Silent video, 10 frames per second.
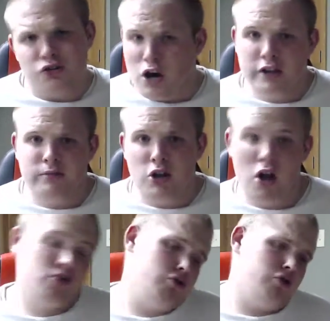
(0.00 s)
You're asking me now?
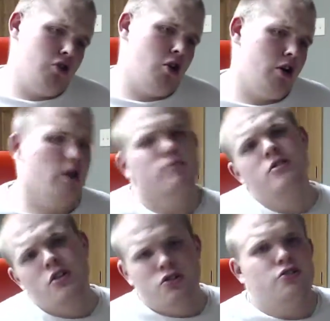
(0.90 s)
And he's like, yeah, I am.
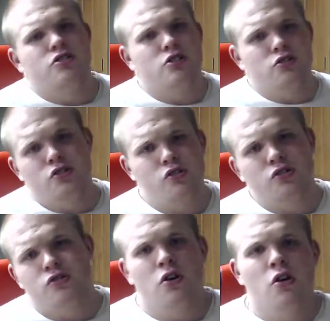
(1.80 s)
She
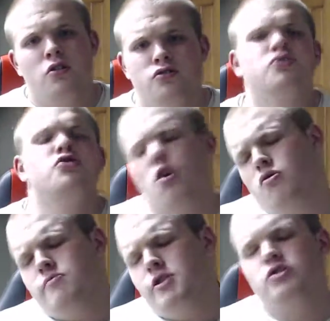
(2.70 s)
said, just go
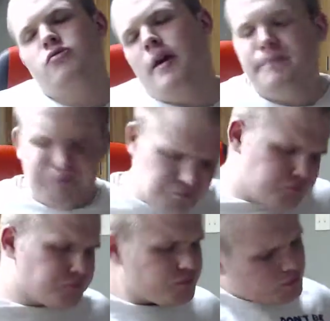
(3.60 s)
to the mission, right?
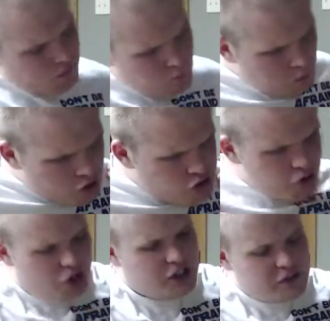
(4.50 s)
So
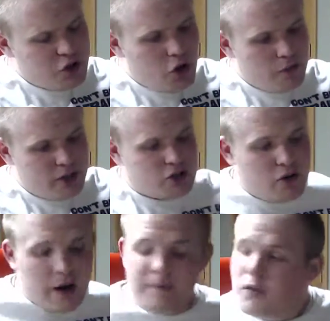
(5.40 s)
she leaves to go to the mission,
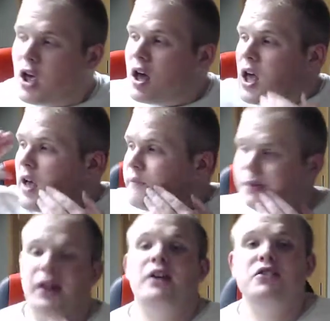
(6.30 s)
right?
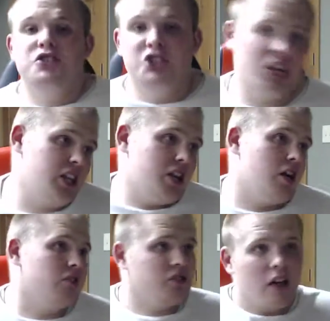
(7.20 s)
Valerian's sitting
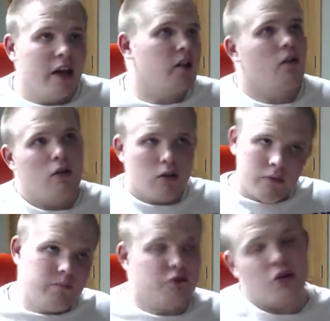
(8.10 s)
there, just like...
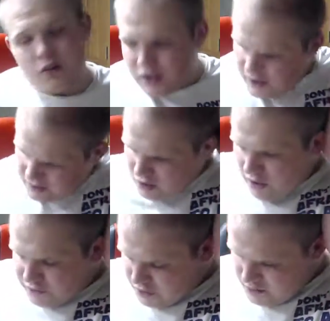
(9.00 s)
So he leaves to go
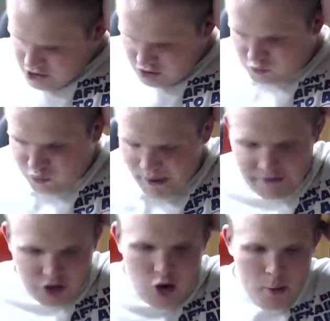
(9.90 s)
off to the mission,
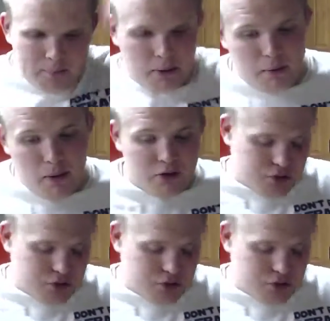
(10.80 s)
whatever, blah, blah, blah.